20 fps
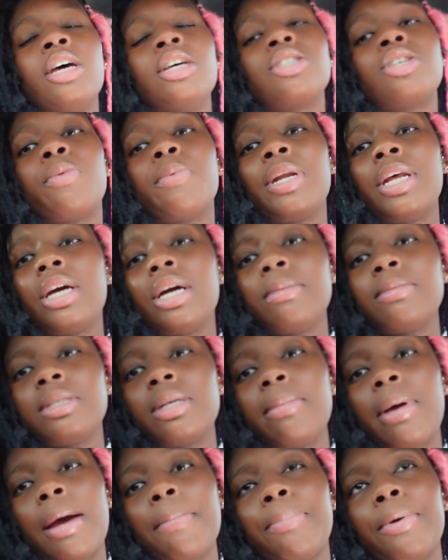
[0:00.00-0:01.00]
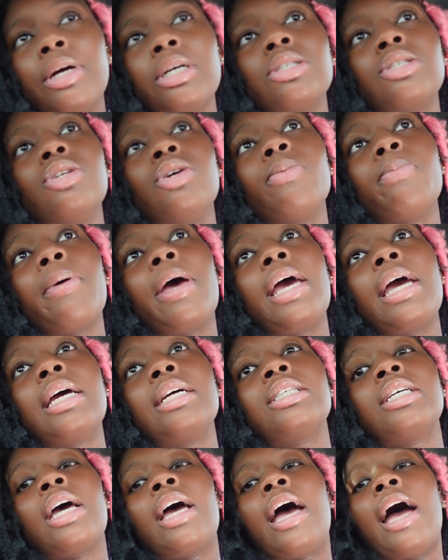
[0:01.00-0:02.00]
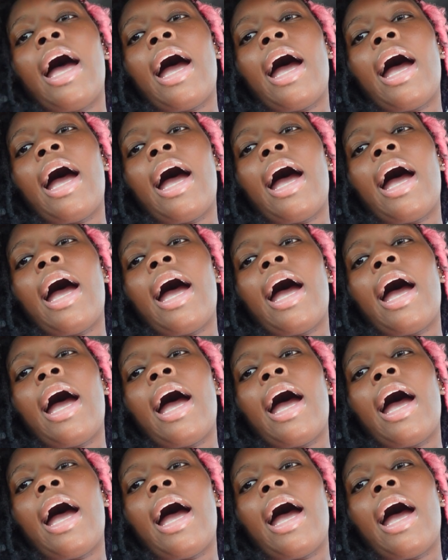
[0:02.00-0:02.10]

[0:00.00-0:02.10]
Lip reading: So when it comes to my personal page,